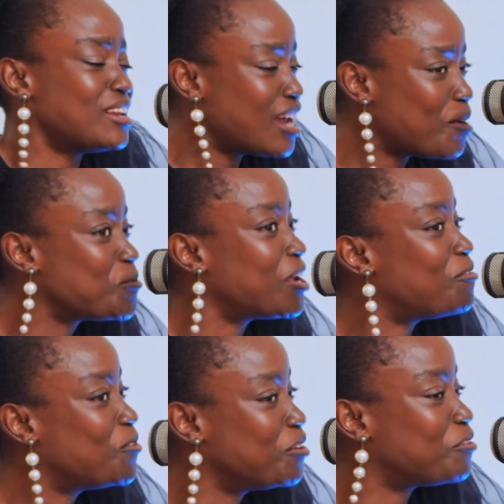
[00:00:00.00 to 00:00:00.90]
times when
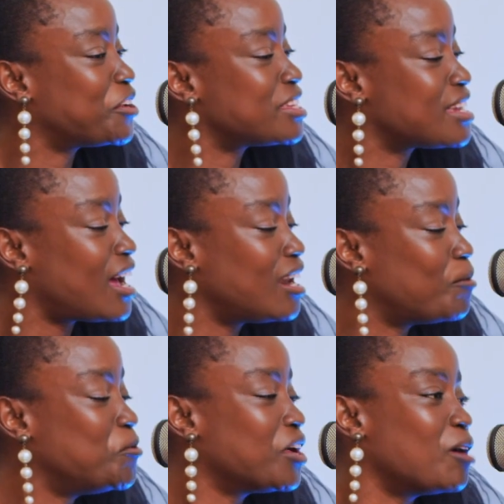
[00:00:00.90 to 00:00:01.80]
I've gone for a scan,
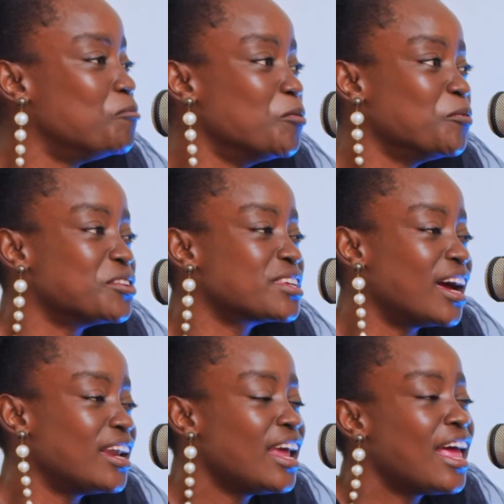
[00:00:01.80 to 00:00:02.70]
I'm doing an abdominal
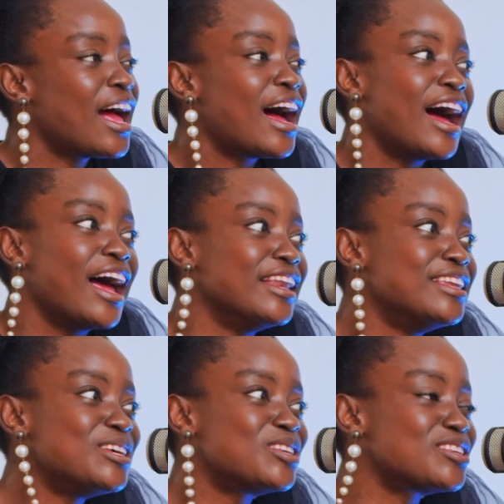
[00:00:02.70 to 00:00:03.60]
scan, and
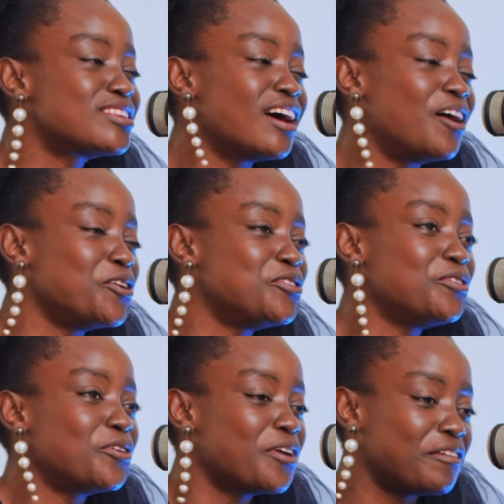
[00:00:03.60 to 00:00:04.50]
this
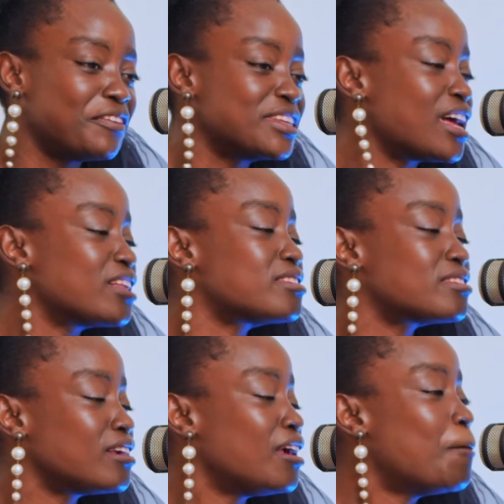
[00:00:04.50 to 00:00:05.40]
radiographer
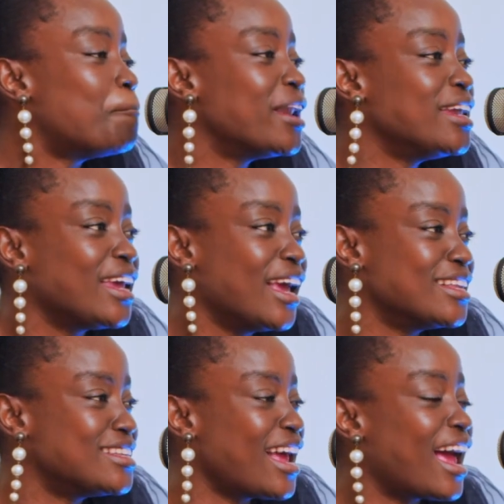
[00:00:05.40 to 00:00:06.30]
starts panicking
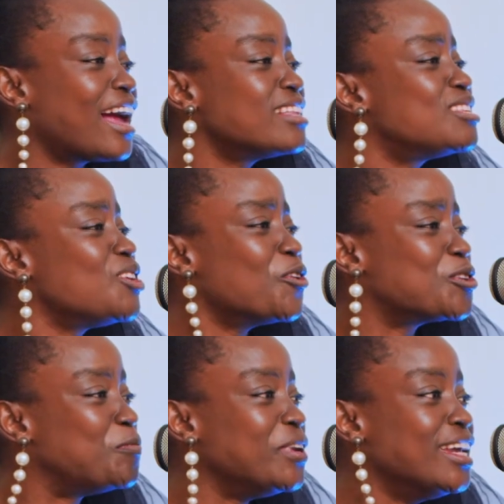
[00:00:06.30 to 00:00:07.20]
and saying, I can't see your
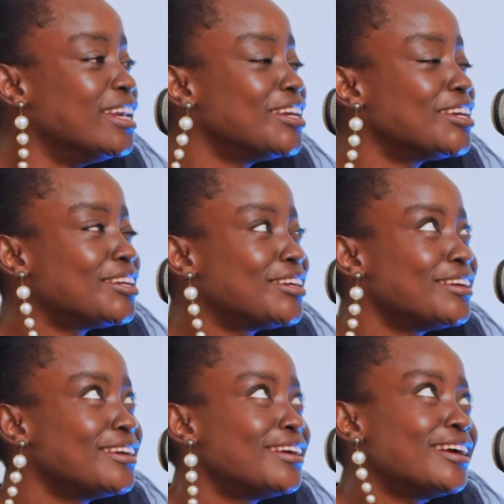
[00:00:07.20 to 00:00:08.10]
spleen.
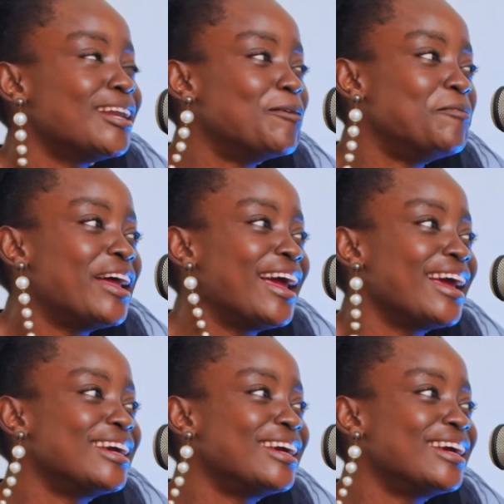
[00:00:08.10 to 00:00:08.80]
I'm like,